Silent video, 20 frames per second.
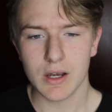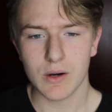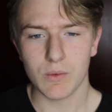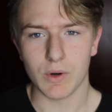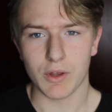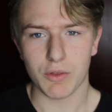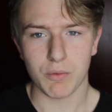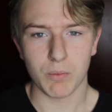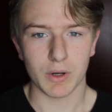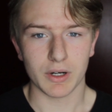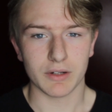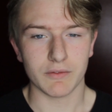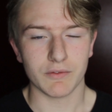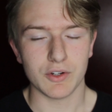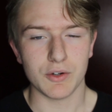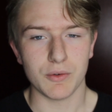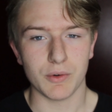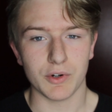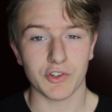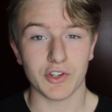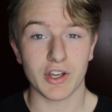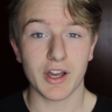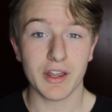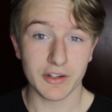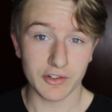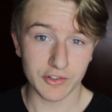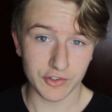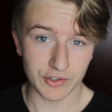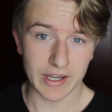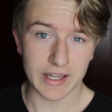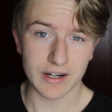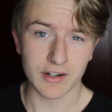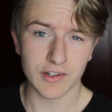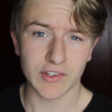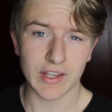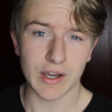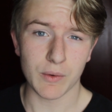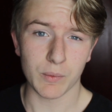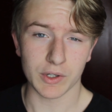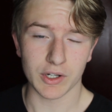with one of Neewer's other sliders
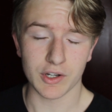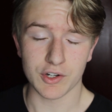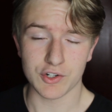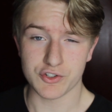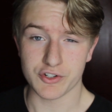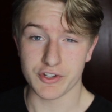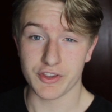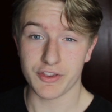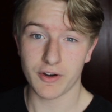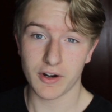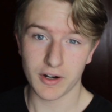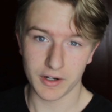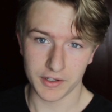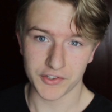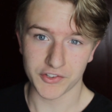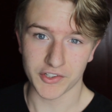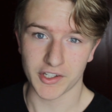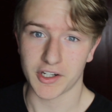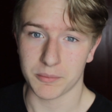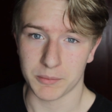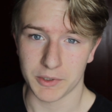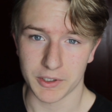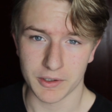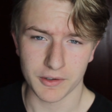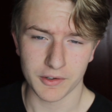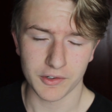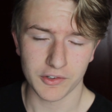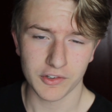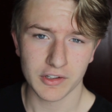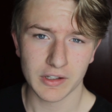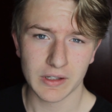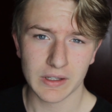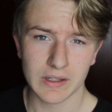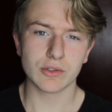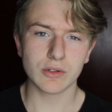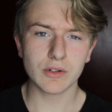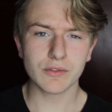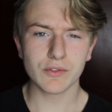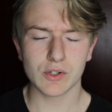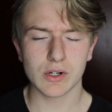at 130 centimeters.
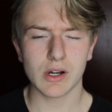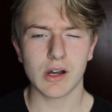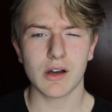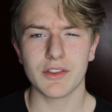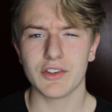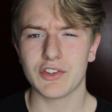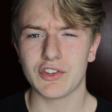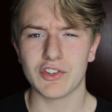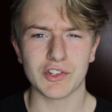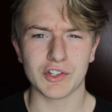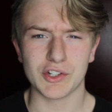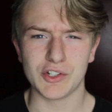So overall, this is a